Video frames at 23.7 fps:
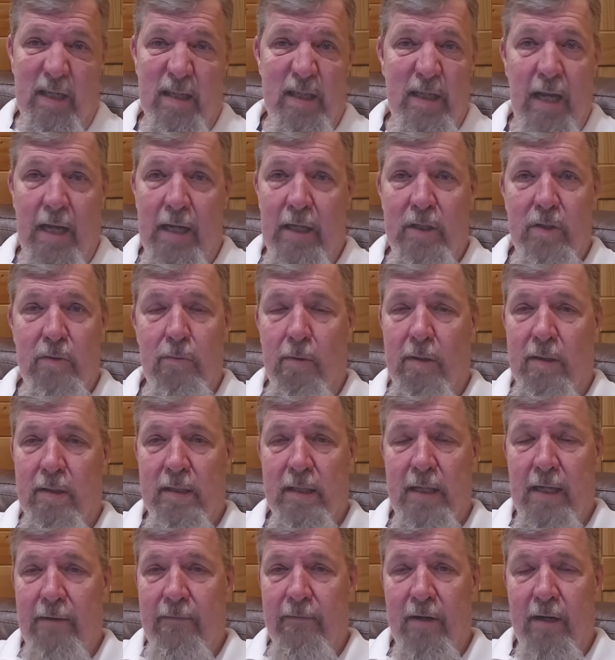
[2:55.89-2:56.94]
States
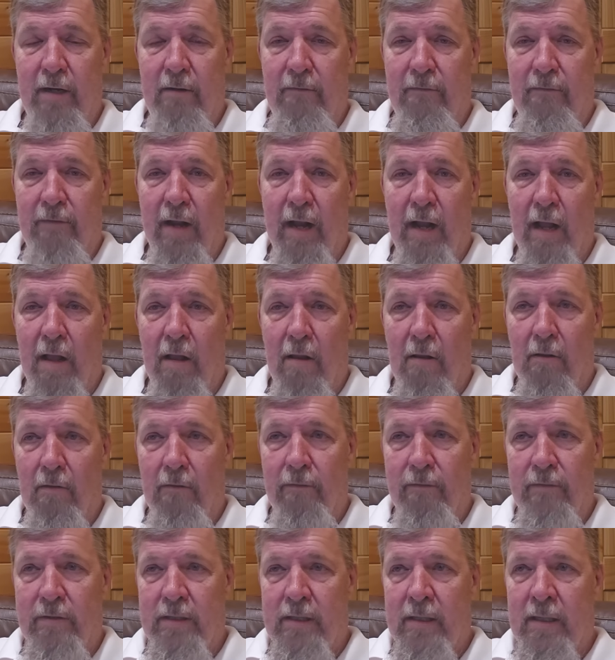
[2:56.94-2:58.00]
wasn't even
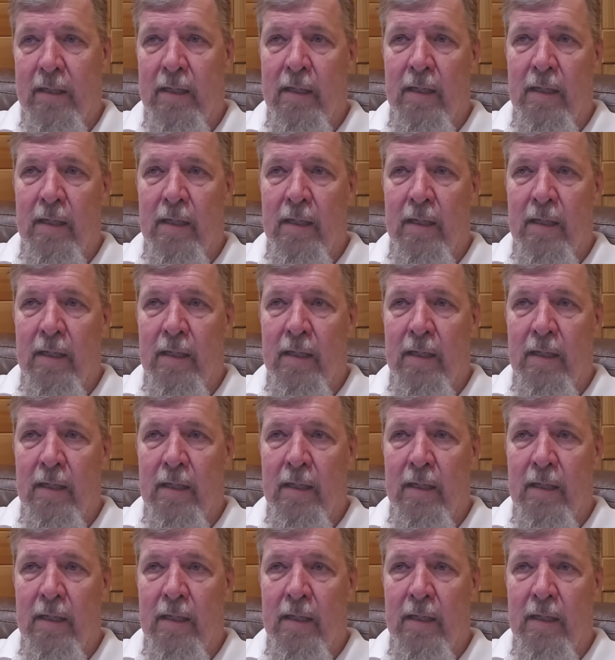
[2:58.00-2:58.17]
involved.